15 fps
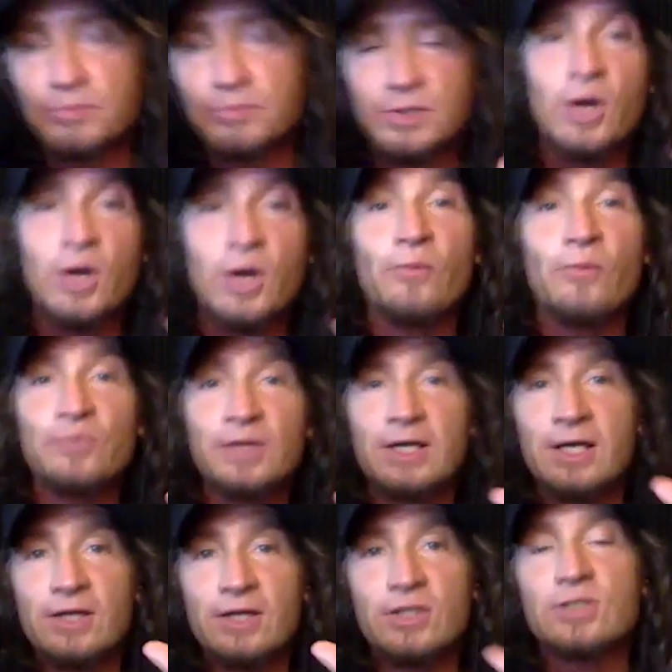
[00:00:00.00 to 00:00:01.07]
So
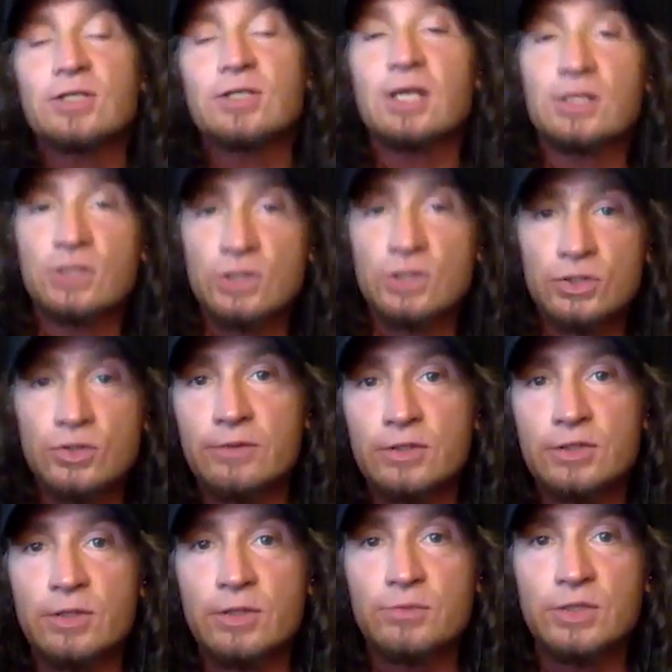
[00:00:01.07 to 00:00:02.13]
this takes us to the
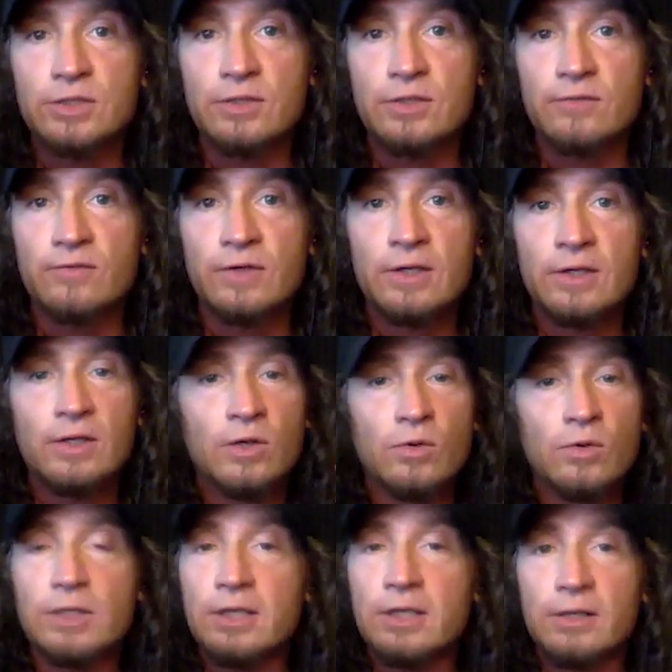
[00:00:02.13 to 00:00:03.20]
subject of,
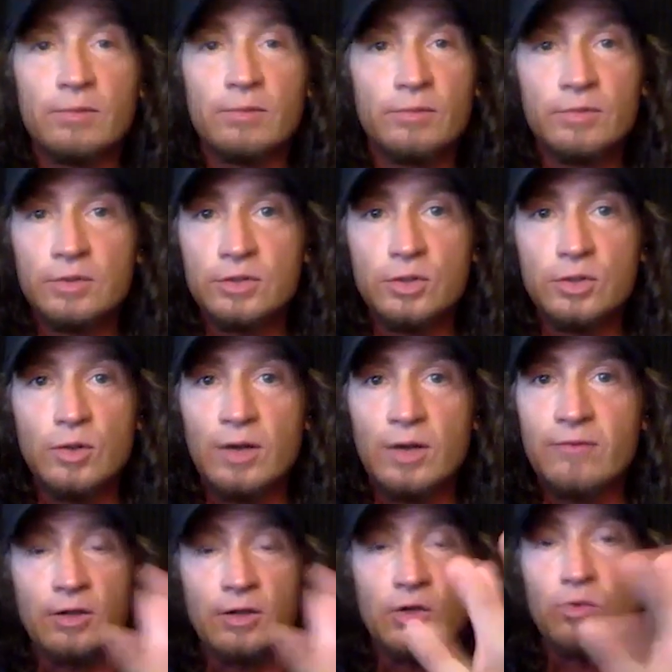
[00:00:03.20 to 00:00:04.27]
well, Leah, do you have
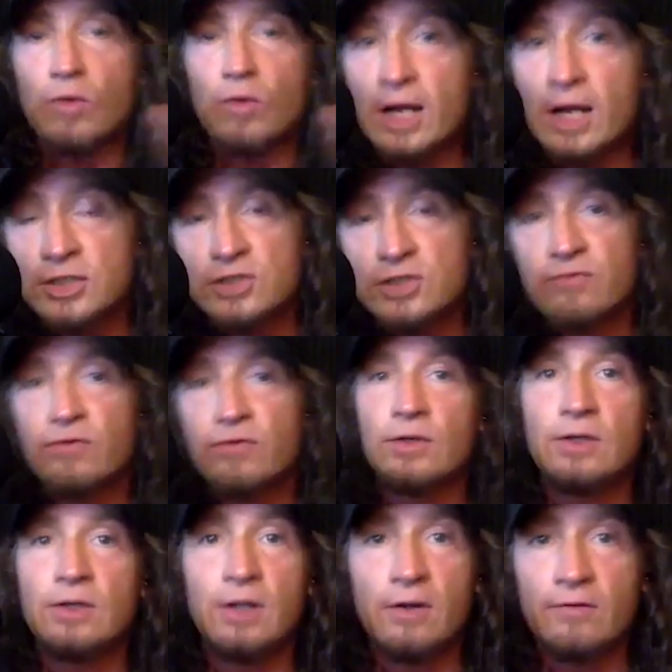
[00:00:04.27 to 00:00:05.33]
a garage
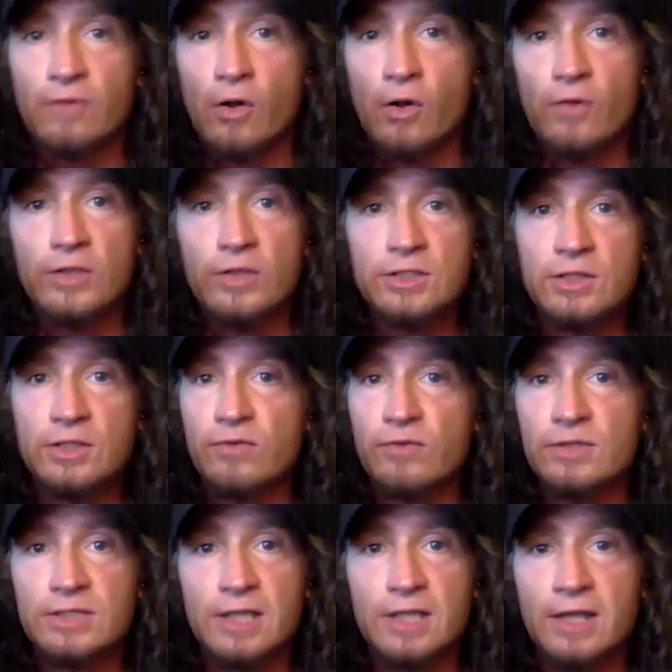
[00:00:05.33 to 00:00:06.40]
full of all these different
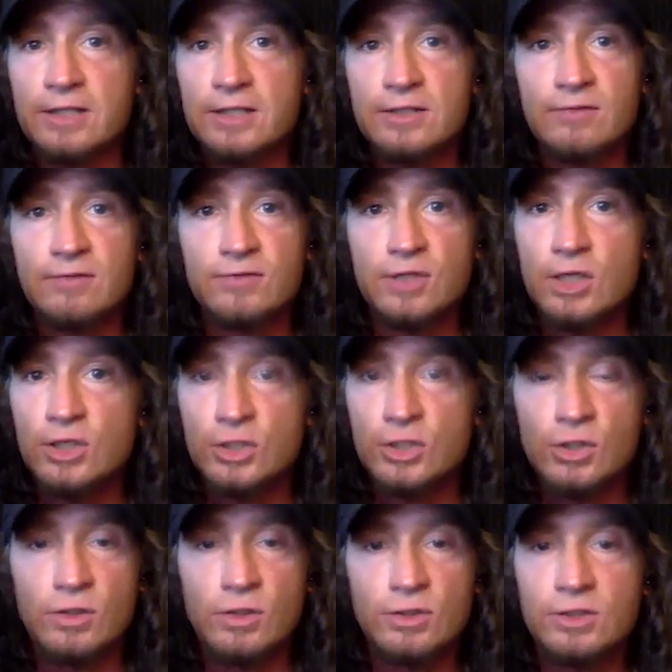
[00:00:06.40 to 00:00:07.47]
sizes of
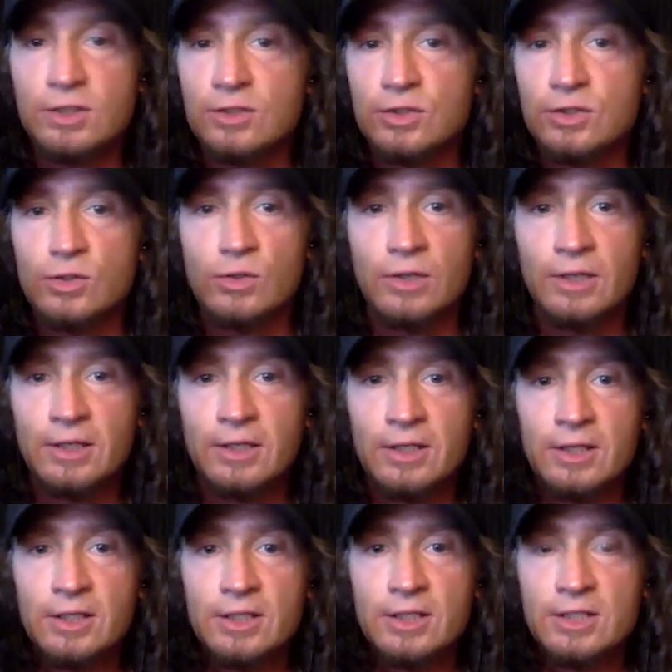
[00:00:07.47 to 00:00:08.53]
t-shirts that you're
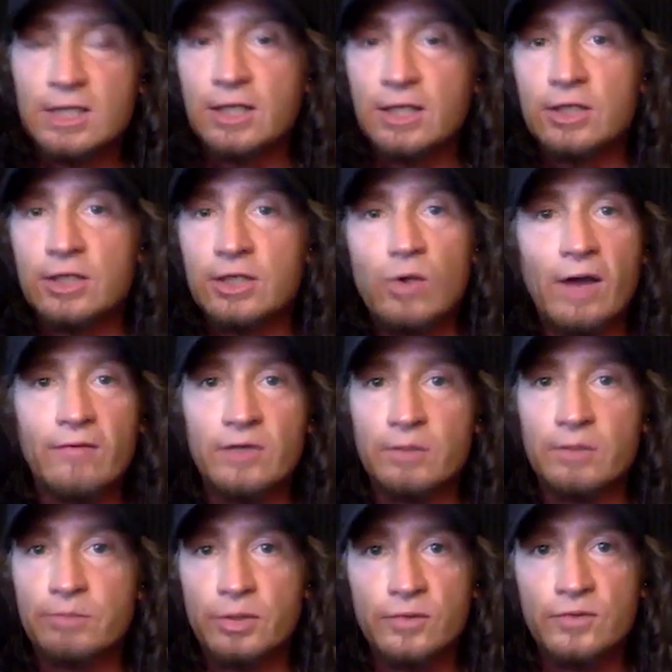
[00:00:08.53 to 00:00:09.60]
selling? You having to
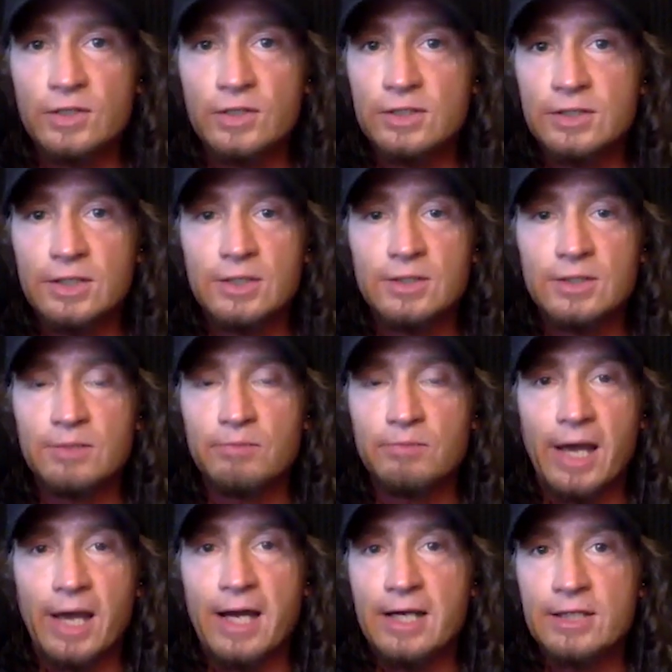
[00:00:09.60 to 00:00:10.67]
put these things in
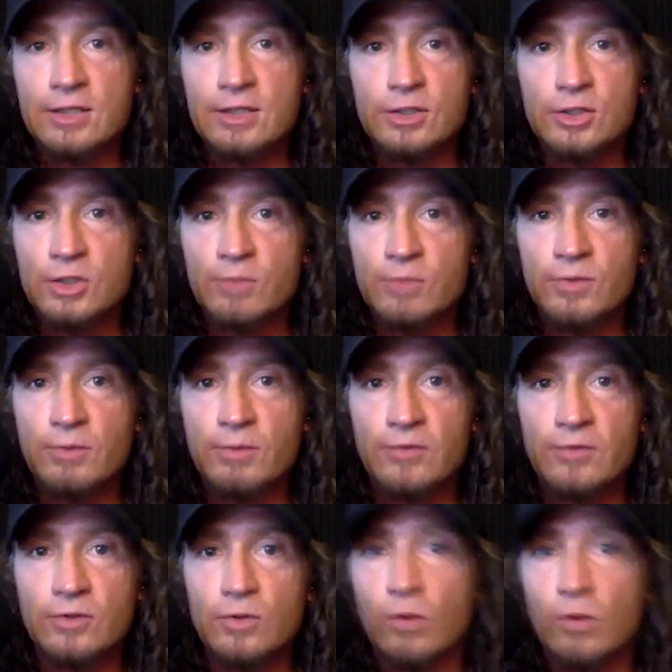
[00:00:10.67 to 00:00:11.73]
bags and ship them out
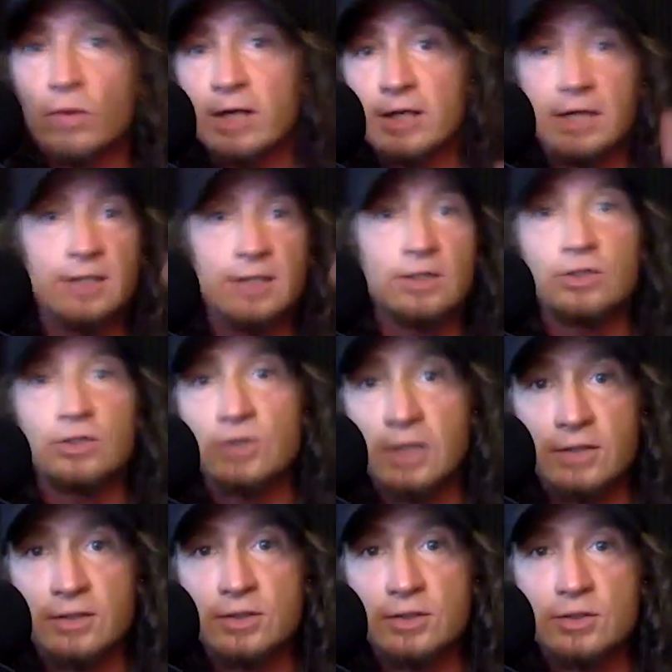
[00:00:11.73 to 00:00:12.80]
the door? Well, I get it that you
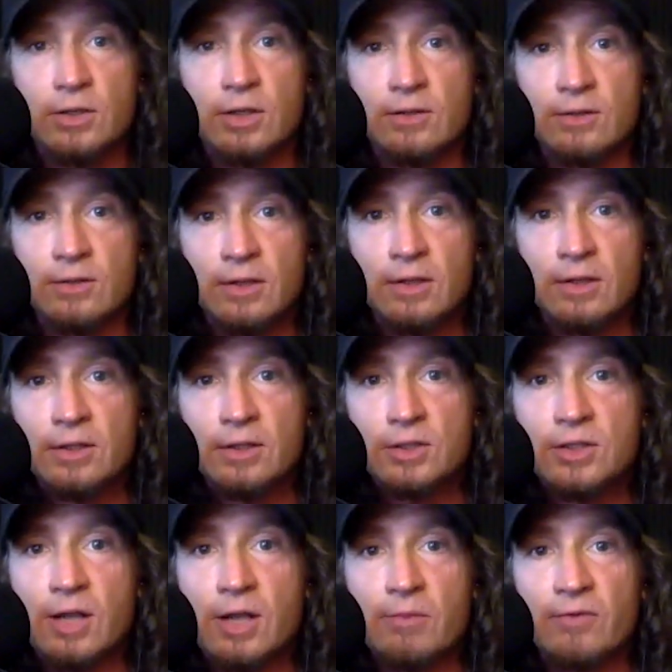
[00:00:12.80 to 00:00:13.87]
got this great
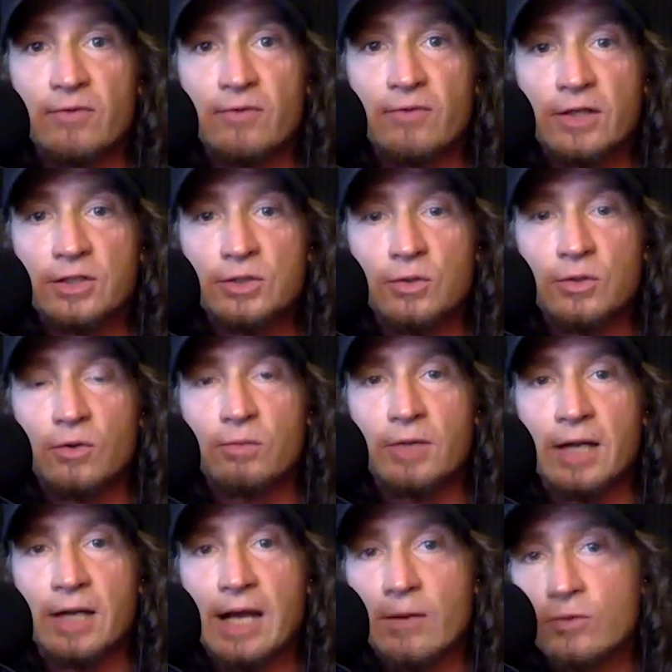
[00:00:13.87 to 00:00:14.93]
Shopify store,
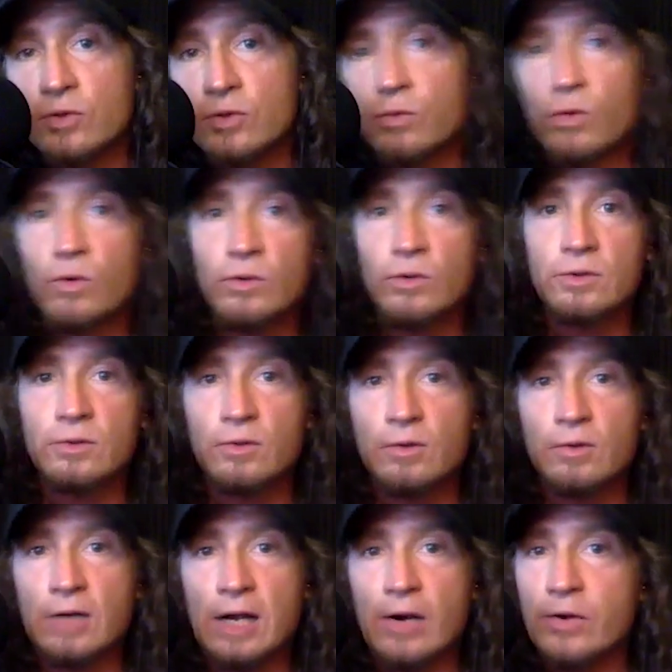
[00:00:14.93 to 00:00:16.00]
but how in the world,
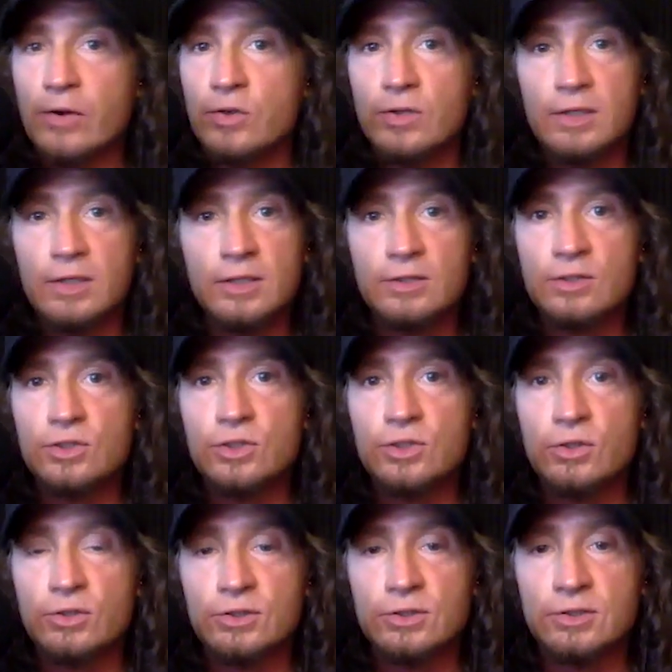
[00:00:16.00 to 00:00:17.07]
how are you getting these
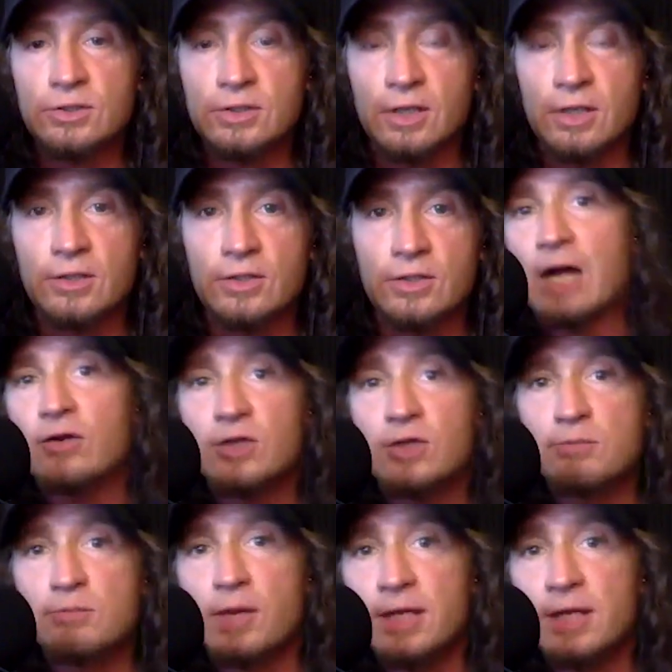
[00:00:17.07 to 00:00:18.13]
shirts done? Or do you
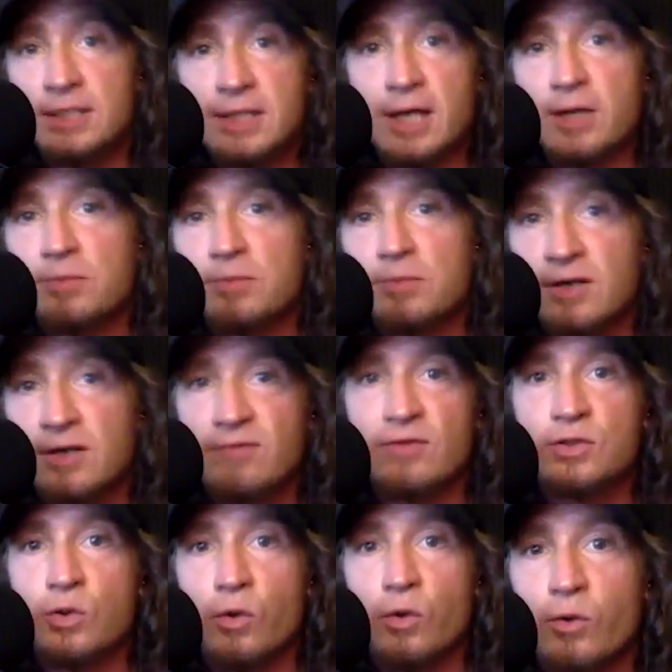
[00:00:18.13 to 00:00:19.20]
this money tied up in
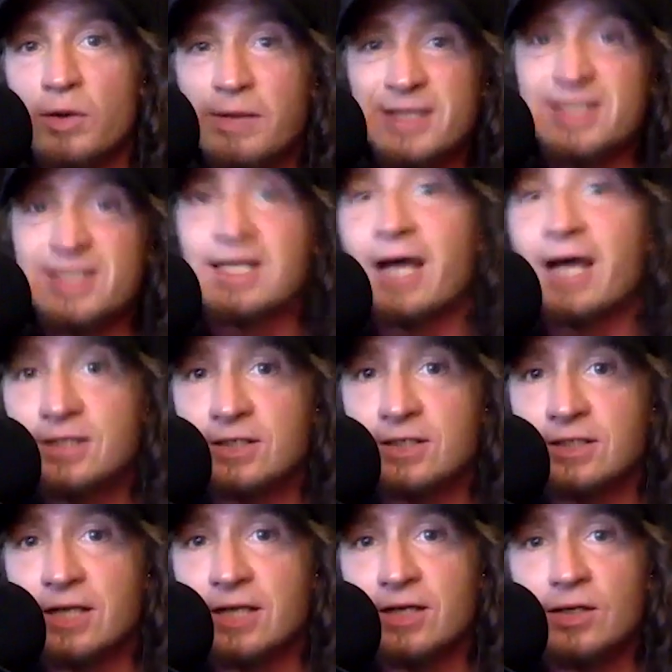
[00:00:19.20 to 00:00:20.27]
inventory? about
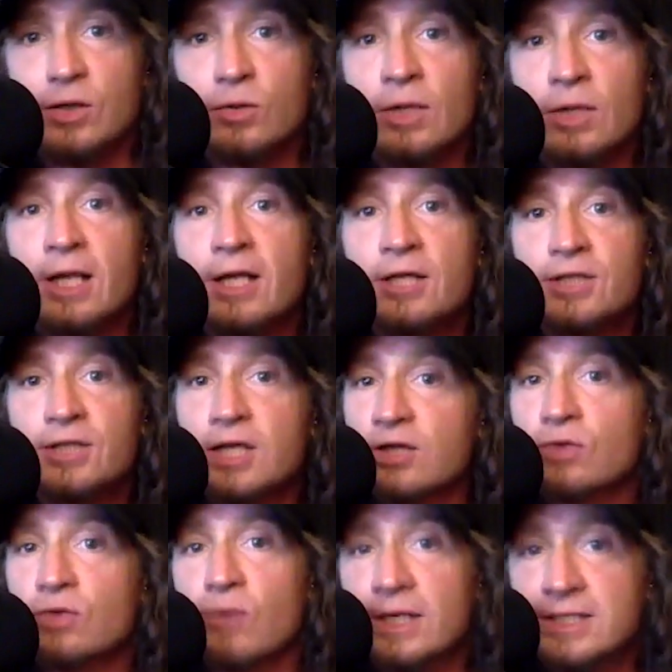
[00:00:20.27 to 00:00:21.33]
sizes? How do you know to get
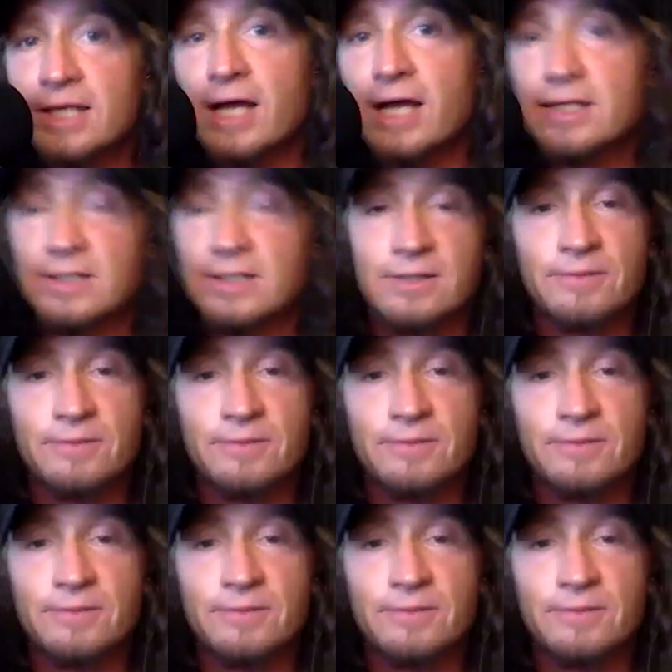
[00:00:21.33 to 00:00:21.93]
the right sizes?